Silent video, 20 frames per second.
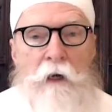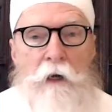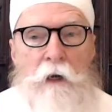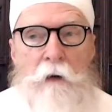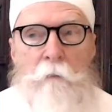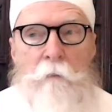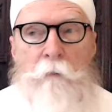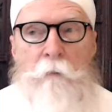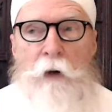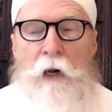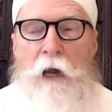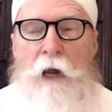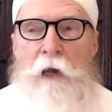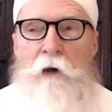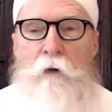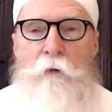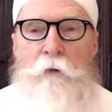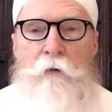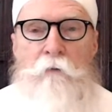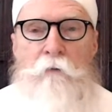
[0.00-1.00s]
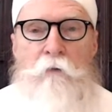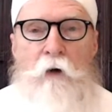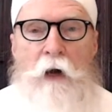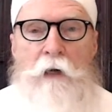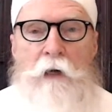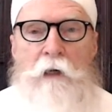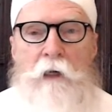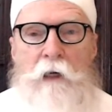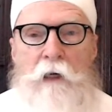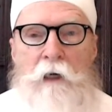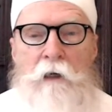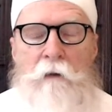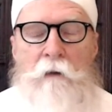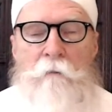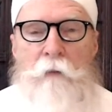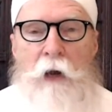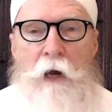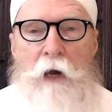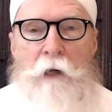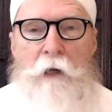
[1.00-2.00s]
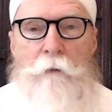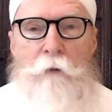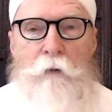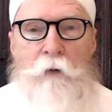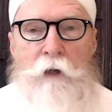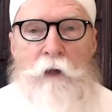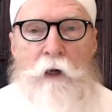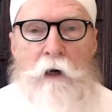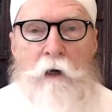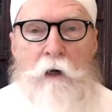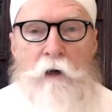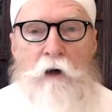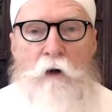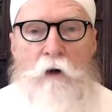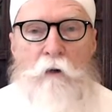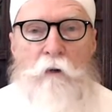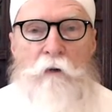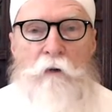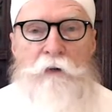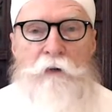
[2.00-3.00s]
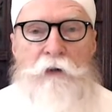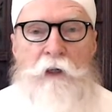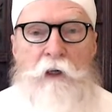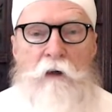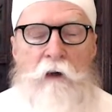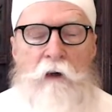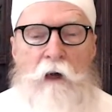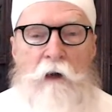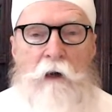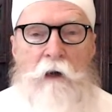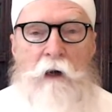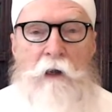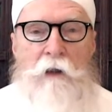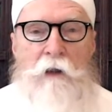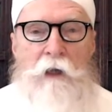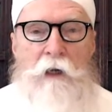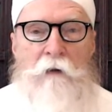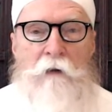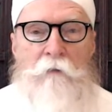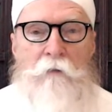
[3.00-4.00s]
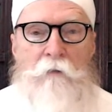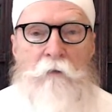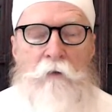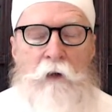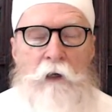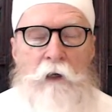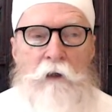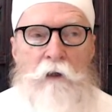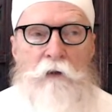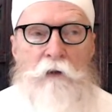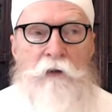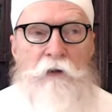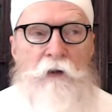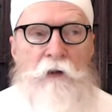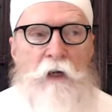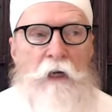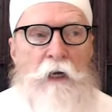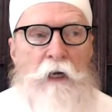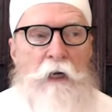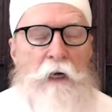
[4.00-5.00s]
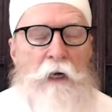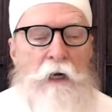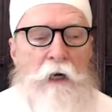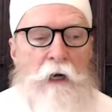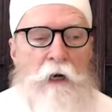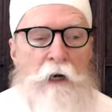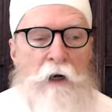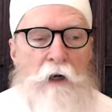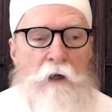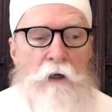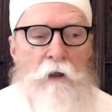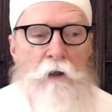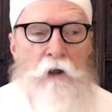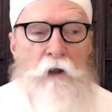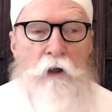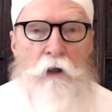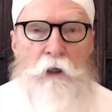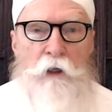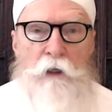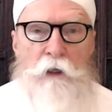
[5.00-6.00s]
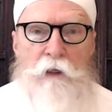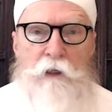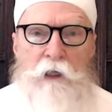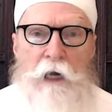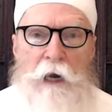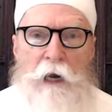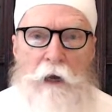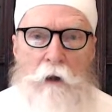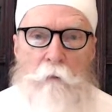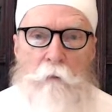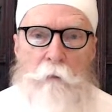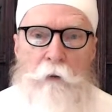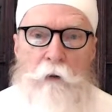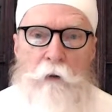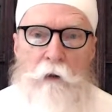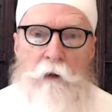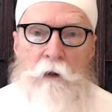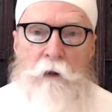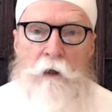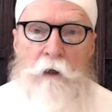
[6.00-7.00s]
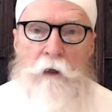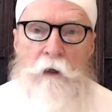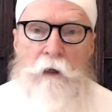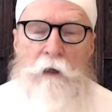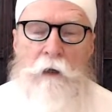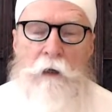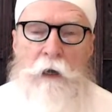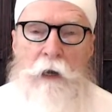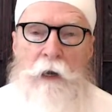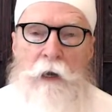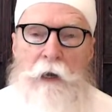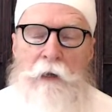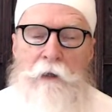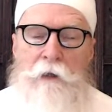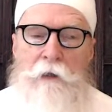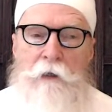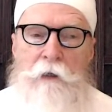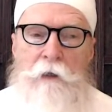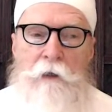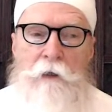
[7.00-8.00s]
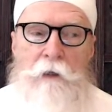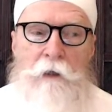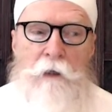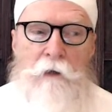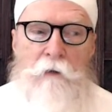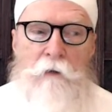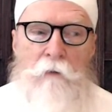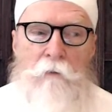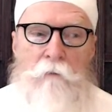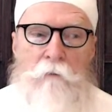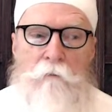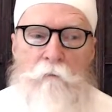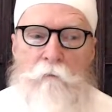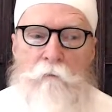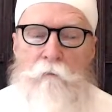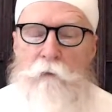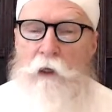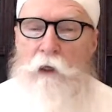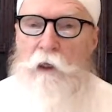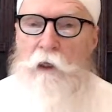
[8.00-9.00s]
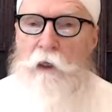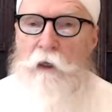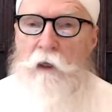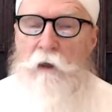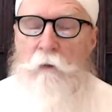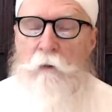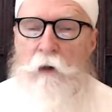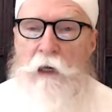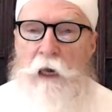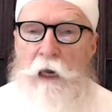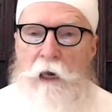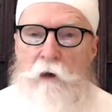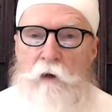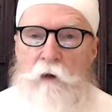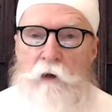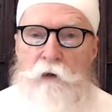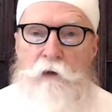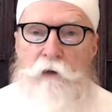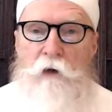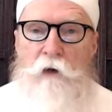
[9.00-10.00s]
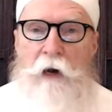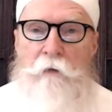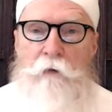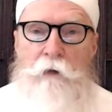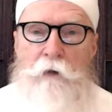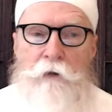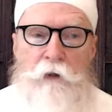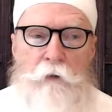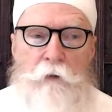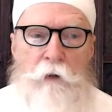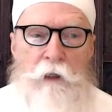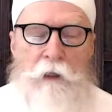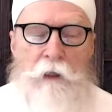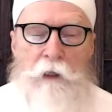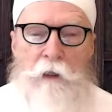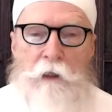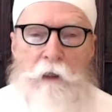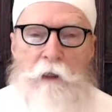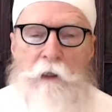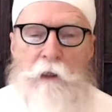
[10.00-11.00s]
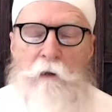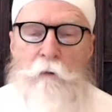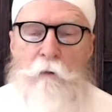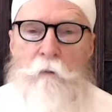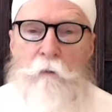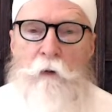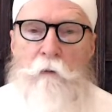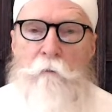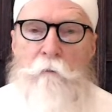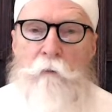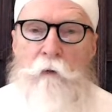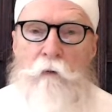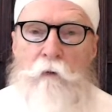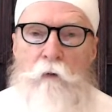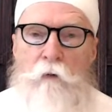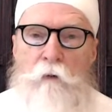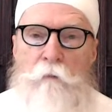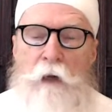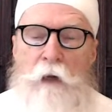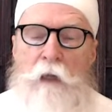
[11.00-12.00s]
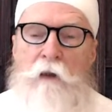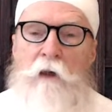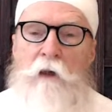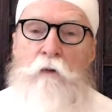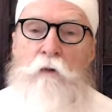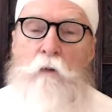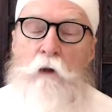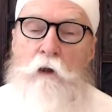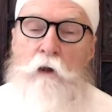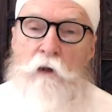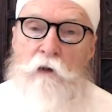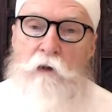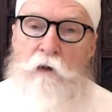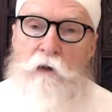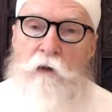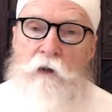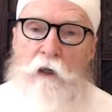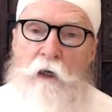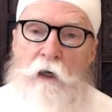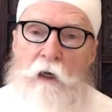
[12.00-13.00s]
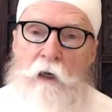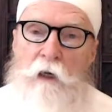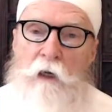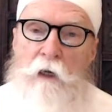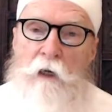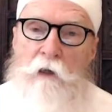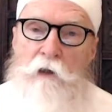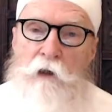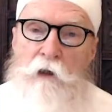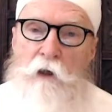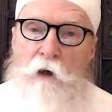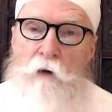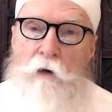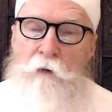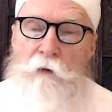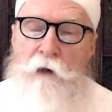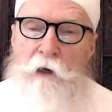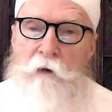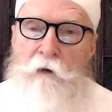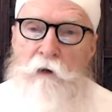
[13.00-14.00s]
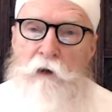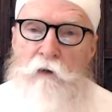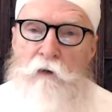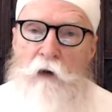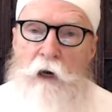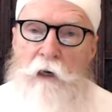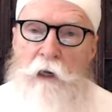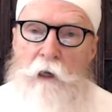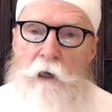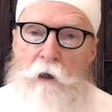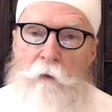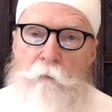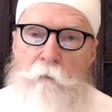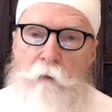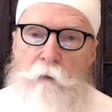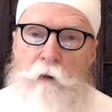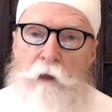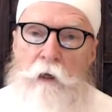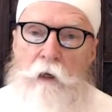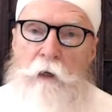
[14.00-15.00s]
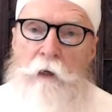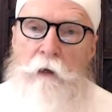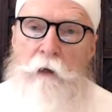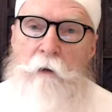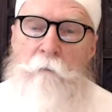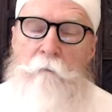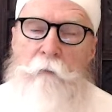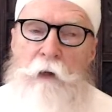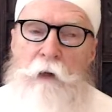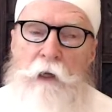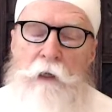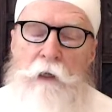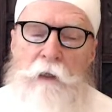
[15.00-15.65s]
But I don't find it incompatible with our goals here. I think it feels good to help. And clearly we can't all travel to India. It would make things worse to go there and try to help. But